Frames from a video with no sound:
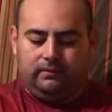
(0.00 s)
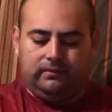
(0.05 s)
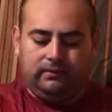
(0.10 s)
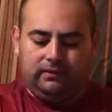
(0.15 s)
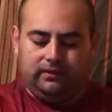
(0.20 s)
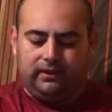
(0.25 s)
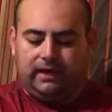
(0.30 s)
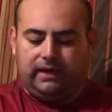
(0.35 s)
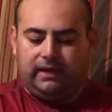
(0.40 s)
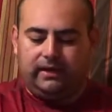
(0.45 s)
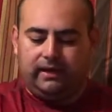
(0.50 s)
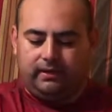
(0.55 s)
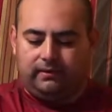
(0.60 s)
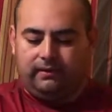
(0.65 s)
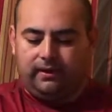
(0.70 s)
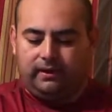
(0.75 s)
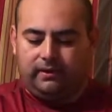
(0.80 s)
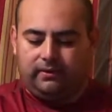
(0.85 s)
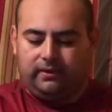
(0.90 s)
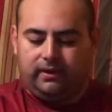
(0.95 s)
to clean that
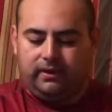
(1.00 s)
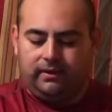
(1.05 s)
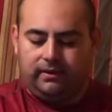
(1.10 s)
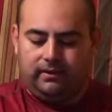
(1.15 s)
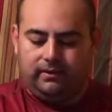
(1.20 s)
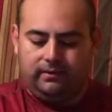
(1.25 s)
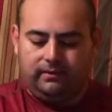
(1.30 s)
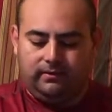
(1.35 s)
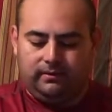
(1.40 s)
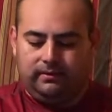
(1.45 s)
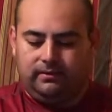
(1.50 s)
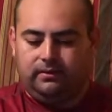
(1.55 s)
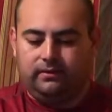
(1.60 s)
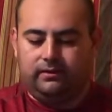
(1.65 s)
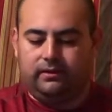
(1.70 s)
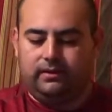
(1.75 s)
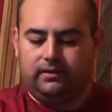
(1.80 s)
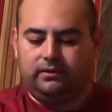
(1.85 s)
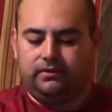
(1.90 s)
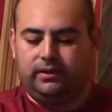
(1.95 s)
right quick. You
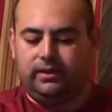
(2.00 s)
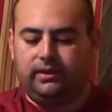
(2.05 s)
know, I